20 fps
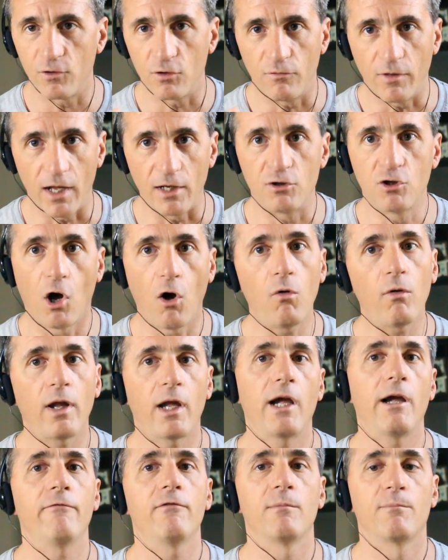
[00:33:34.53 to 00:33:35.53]
If they
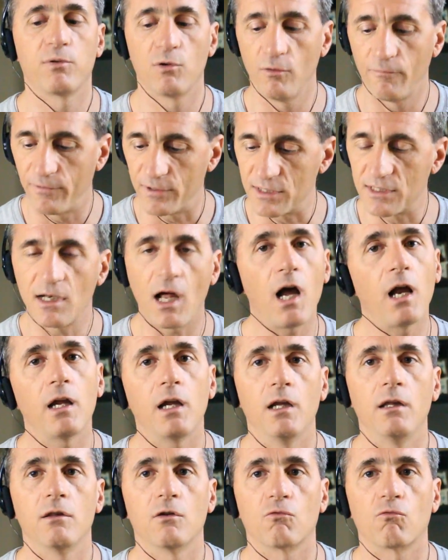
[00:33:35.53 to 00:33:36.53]
don't have the proof, it's
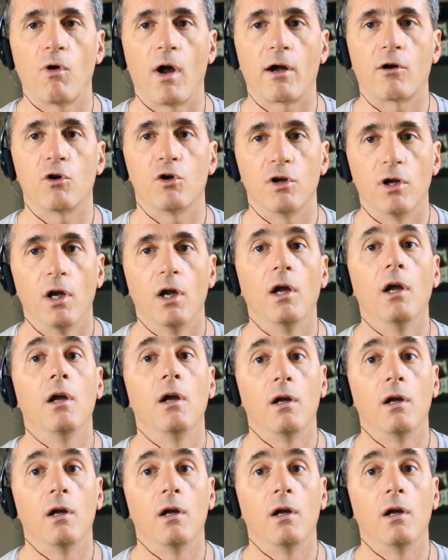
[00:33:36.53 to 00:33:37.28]
not in the record,